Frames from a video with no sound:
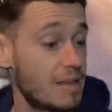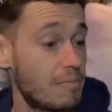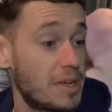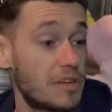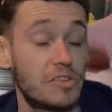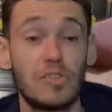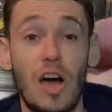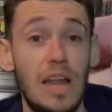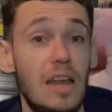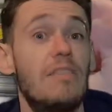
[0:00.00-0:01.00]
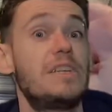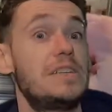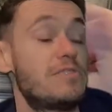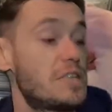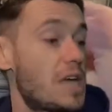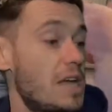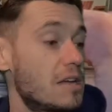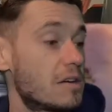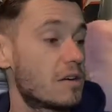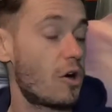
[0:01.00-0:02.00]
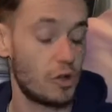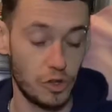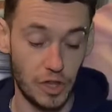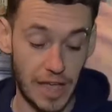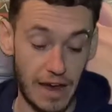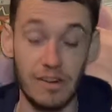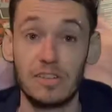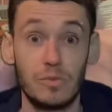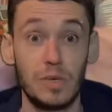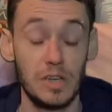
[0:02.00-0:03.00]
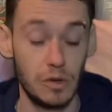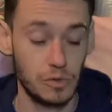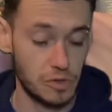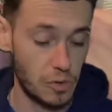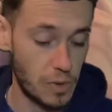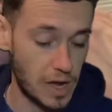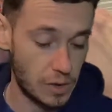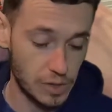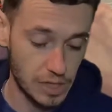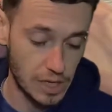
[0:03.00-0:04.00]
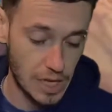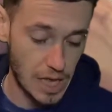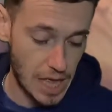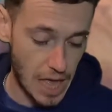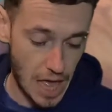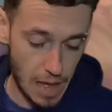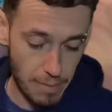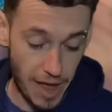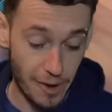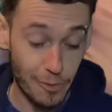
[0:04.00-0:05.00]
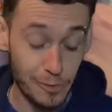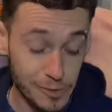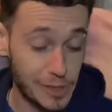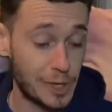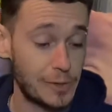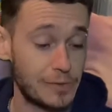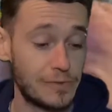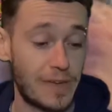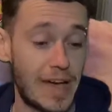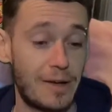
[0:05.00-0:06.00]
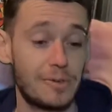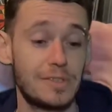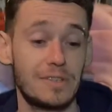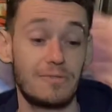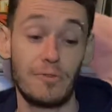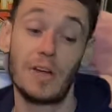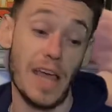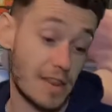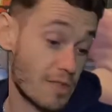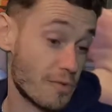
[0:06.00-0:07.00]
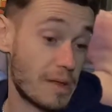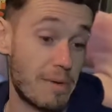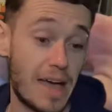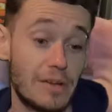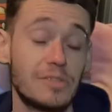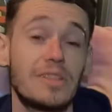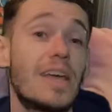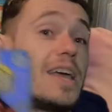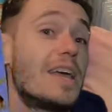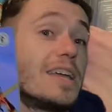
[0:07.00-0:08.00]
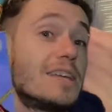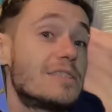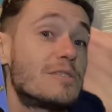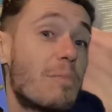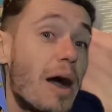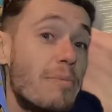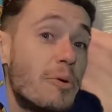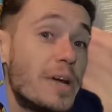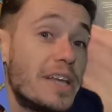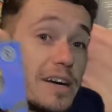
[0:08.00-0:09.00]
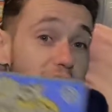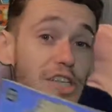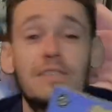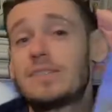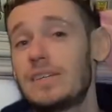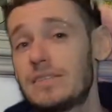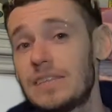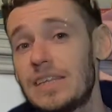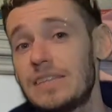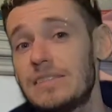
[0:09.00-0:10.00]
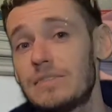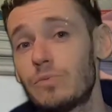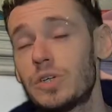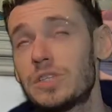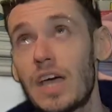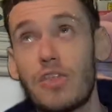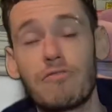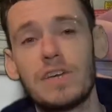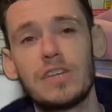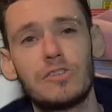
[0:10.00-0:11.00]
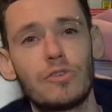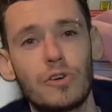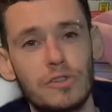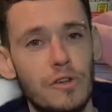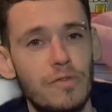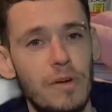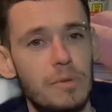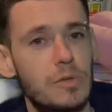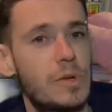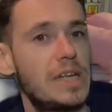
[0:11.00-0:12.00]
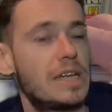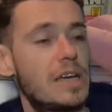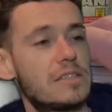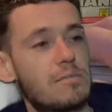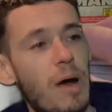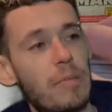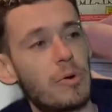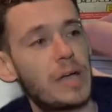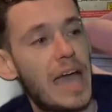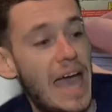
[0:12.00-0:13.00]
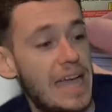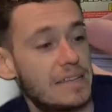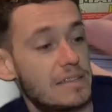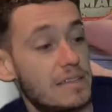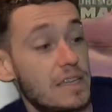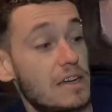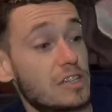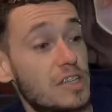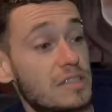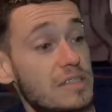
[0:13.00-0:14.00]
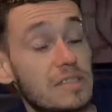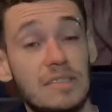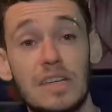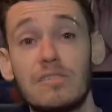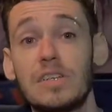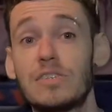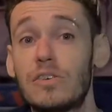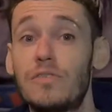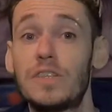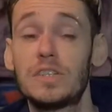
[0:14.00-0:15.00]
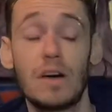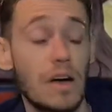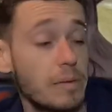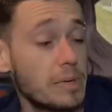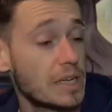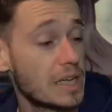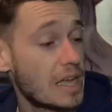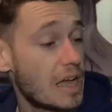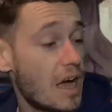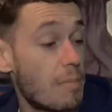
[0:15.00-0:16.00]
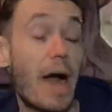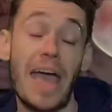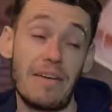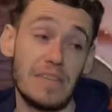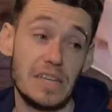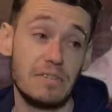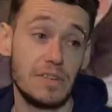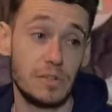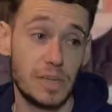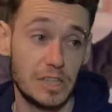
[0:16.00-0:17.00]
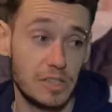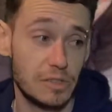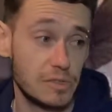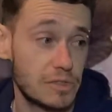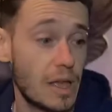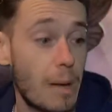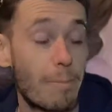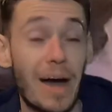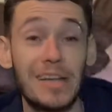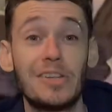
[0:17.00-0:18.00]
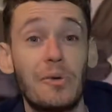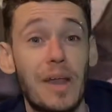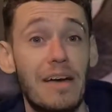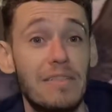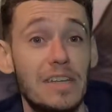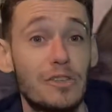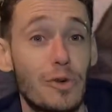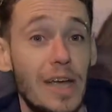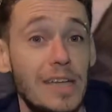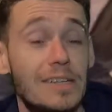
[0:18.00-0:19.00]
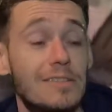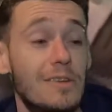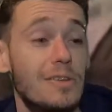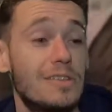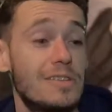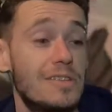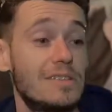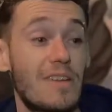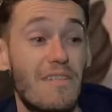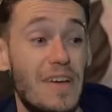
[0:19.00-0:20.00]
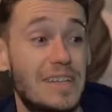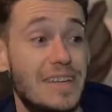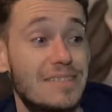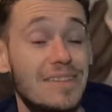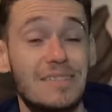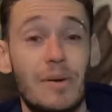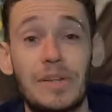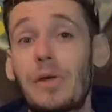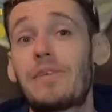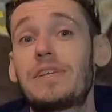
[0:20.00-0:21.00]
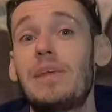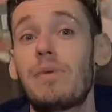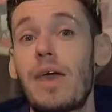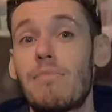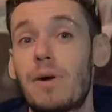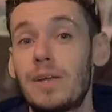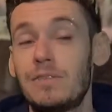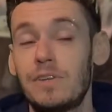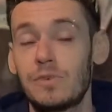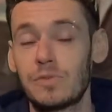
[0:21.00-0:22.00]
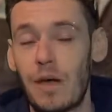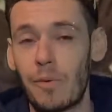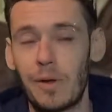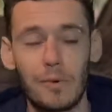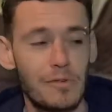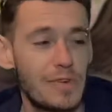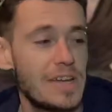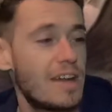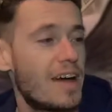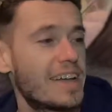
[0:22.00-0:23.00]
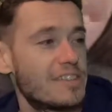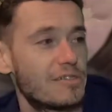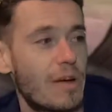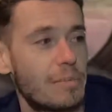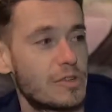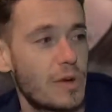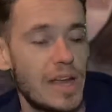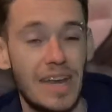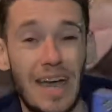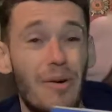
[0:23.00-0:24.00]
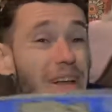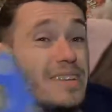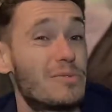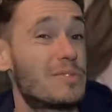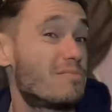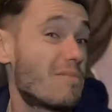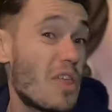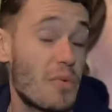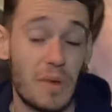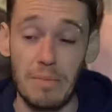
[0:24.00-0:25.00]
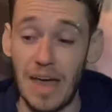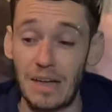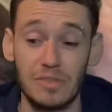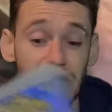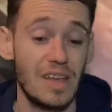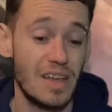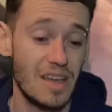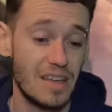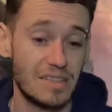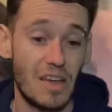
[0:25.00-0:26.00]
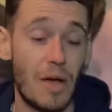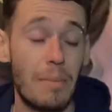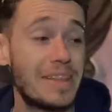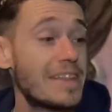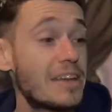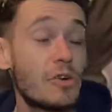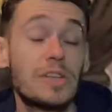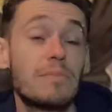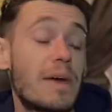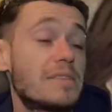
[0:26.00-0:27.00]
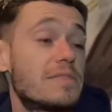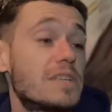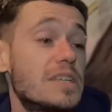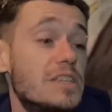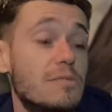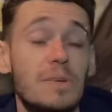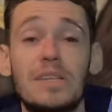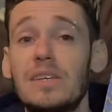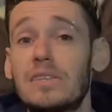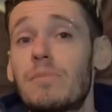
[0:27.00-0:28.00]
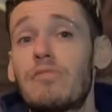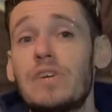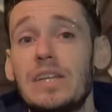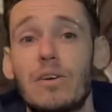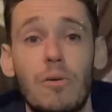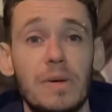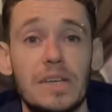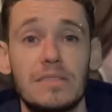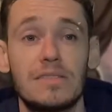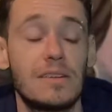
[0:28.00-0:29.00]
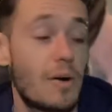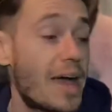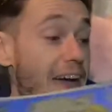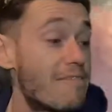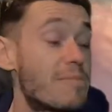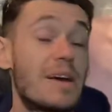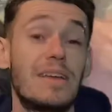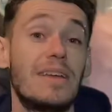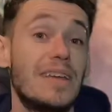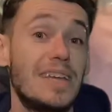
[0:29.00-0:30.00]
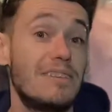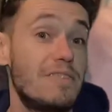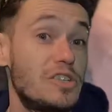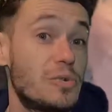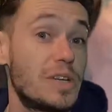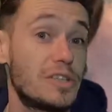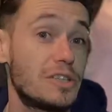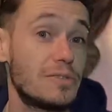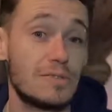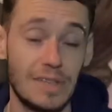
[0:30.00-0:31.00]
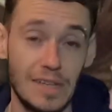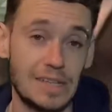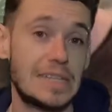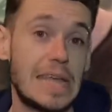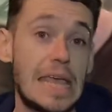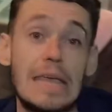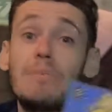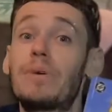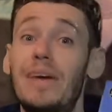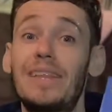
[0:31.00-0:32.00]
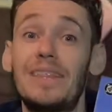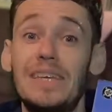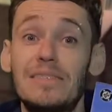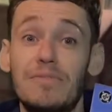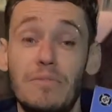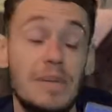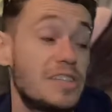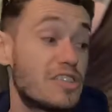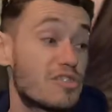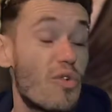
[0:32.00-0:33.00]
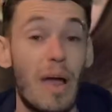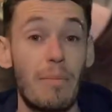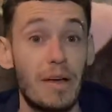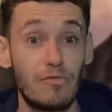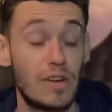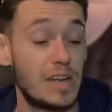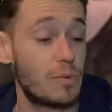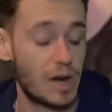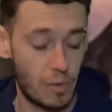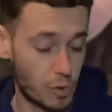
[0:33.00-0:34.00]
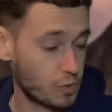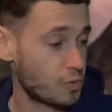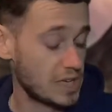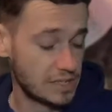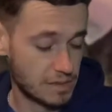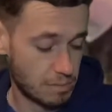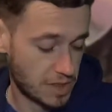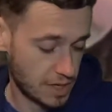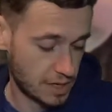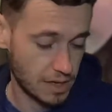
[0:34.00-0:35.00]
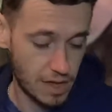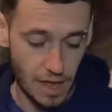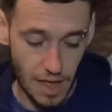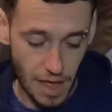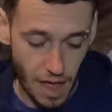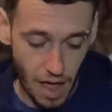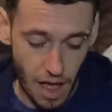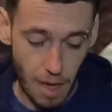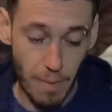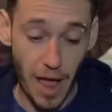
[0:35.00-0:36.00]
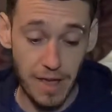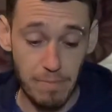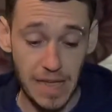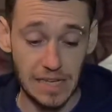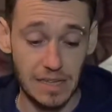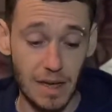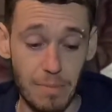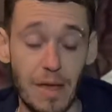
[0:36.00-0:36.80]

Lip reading: because I love a different take on the characters we know so well. I also found, for again £3, Spyboy Young Justice. This was a 3-issue crossover between Spyboy and the Young Justice series of the time. I have the individual issues, but I don't have it in trade, so this is fantastic. So I don't have to keep getting my individuals out when I want to read it. I can just grab the trade now, and it was £3. So I mean, they're not in the best of condition, but these are my reading copies. You know, I have my individual issues to keep, and these are for me to just grab and read when I want to read something. I picked up